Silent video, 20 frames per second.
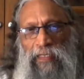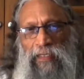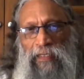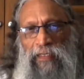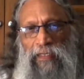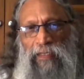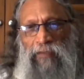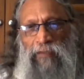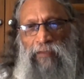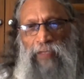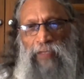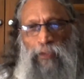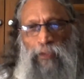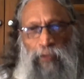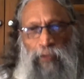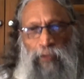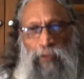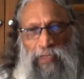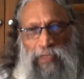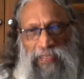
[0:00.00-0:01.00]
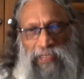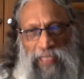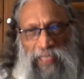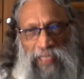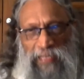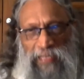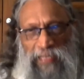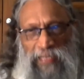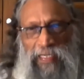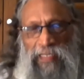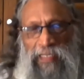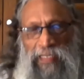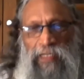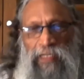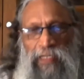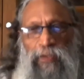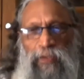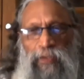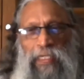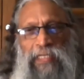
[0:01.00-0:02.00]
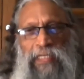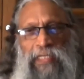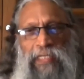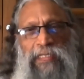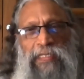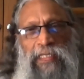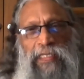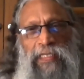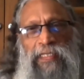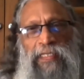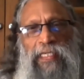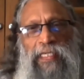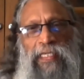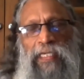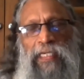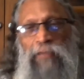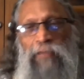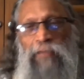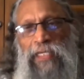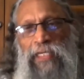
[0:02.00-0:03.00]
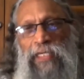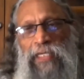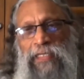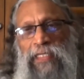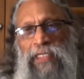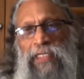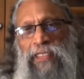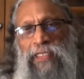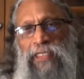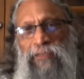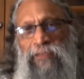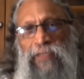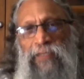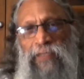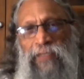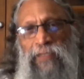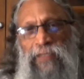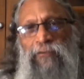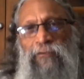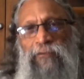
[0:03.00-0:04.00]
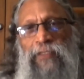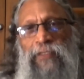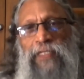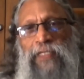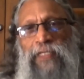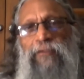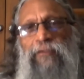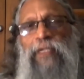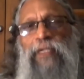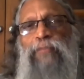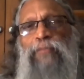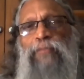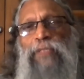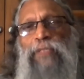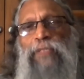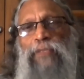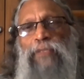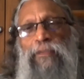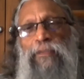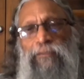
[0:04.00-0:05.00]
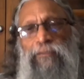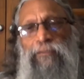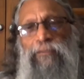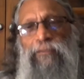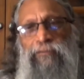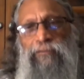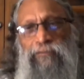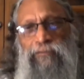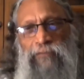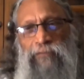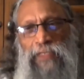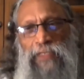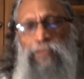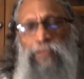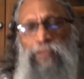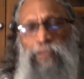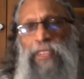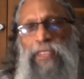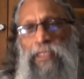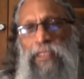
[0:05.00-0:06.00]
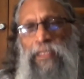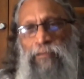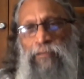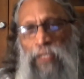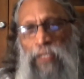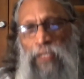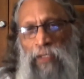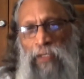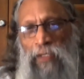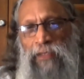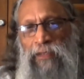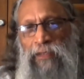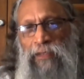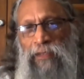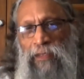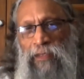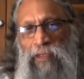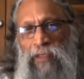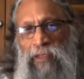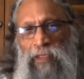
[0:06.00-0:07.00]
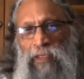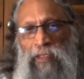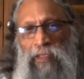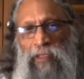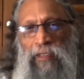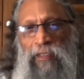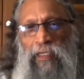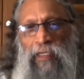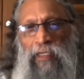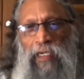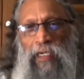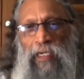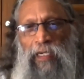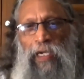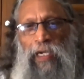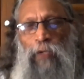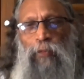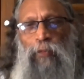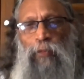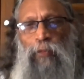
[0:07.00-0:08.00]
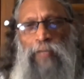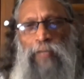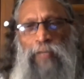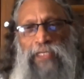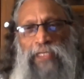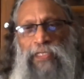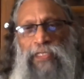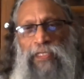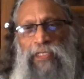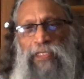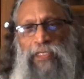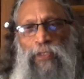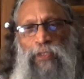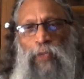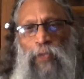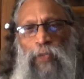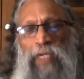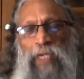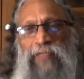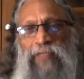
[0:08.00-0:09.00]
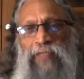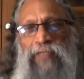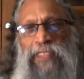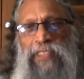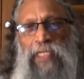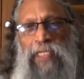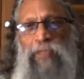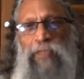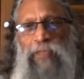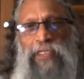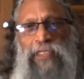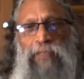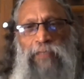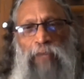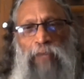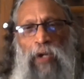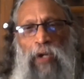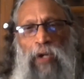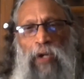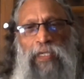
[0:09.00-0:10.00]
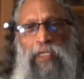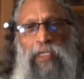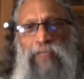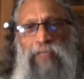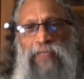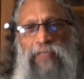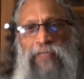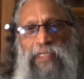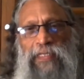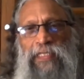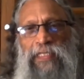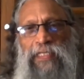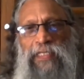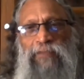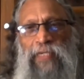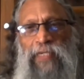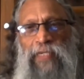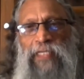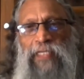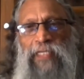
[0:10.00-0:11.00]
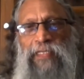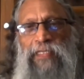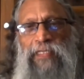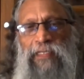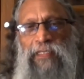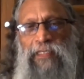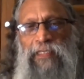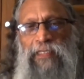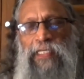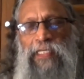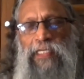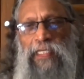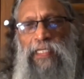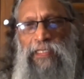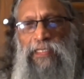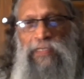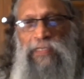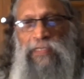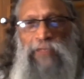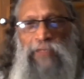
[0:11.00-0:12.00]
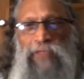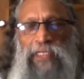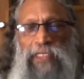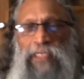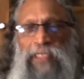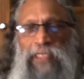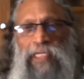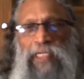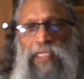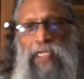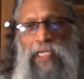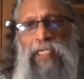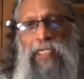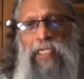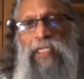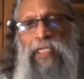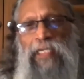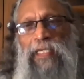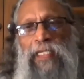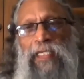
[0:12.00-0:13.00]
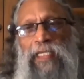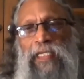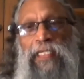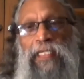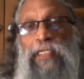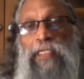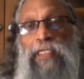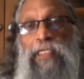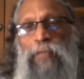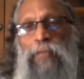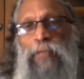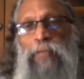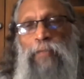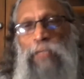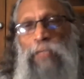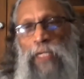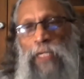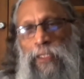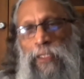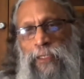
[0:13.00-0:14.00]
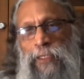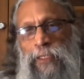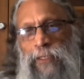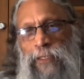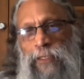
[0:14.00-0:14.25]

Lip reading: When you look in that angle, you can see the karmas are different for different people, depending upon how much you have established a bond with different things which are there in your memories.